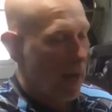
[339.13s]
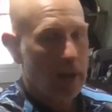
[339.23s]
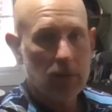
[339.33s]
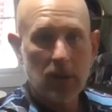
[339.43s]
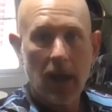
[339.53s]

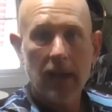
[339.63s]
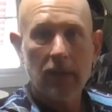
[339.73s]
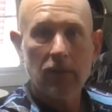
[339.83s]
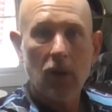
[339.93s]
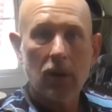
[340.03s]
outside
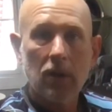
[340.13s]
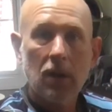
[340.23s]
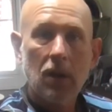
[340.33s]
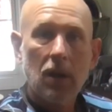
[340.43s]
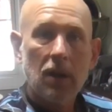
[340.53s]
of our
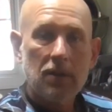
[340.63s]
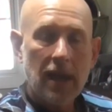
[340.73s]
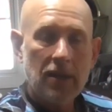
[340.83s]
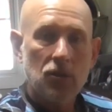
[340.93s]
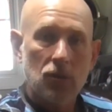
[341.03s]

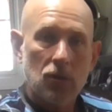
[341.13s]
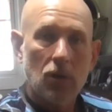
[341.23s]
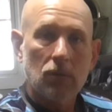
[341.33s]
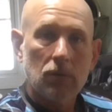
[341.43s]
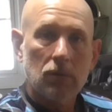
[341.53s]
danger
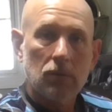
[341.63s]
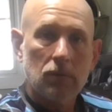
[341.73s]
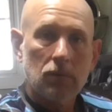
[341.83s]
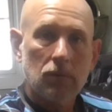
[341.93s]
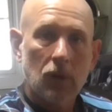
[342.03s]
zone.
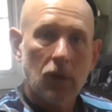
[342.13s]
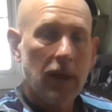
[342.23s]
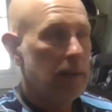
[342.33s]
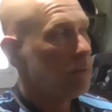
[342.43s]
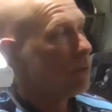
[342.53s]
All
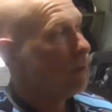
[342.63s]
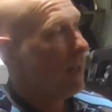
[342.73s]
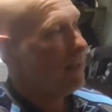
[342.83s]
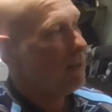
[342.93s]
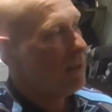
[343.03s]
right, so
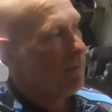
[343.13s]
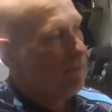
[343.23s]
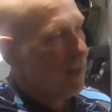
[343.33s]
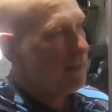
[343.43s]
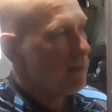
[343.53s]
that's
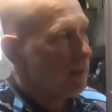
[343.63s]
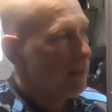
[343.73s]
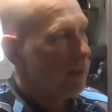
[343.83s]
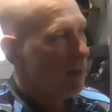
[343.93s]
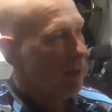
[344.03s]

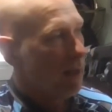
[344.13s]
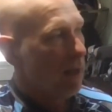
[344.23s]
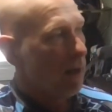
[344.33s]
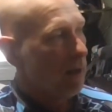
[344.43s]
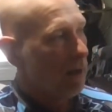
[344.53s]
defending
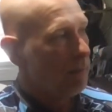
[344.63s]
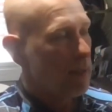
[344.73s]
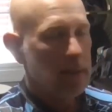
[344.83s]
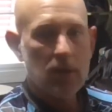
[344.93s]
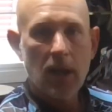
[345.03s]

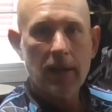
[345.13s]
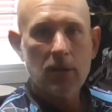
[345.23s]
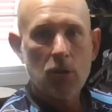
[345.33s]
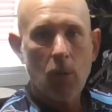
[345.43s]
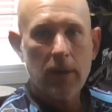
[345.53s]
inside
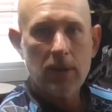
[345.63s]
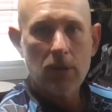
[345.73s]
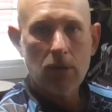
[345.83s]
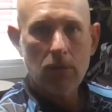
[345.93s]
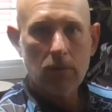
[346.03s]
the
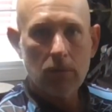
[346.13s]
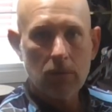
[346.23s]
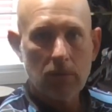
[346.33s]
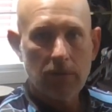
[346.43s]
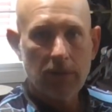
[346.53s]
22.
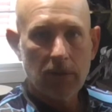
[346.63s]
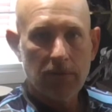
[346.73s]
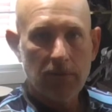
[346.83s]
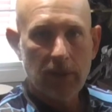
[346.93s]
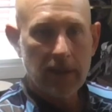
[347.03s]
Feel
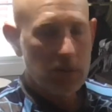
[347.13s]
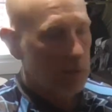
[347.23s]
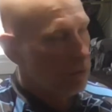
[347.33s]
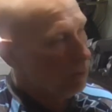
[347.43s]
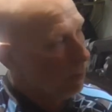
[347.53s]
free
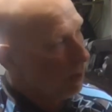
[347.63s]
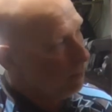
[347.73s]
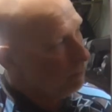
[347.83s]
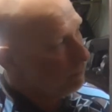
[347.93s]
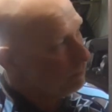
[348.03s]

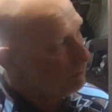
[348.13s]
to